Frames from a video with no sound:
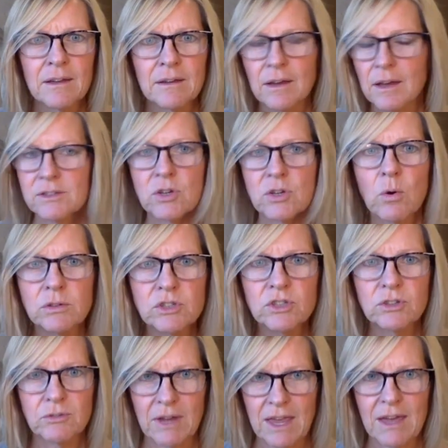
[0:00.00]
I told
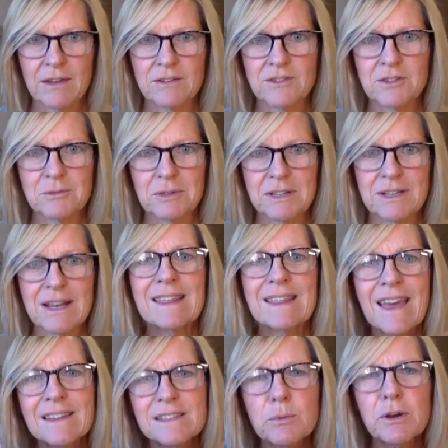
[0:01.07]
you can't do it. Like
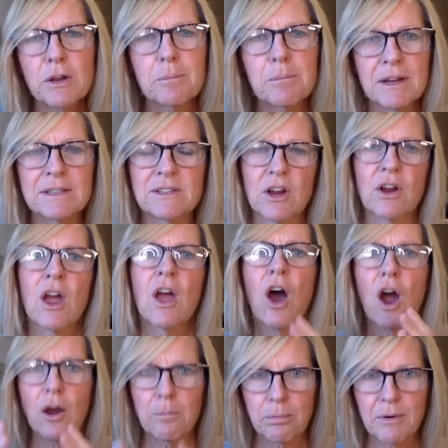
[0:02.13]
that's what our brains are.
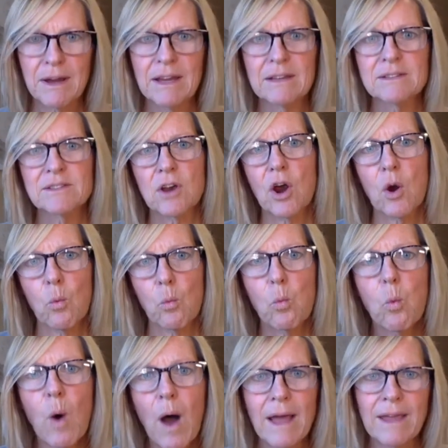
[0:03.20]
Our brains are
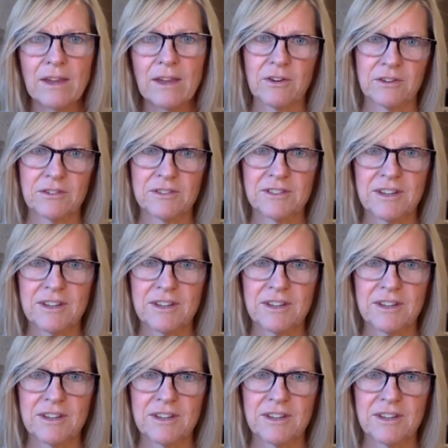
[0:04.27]
wired.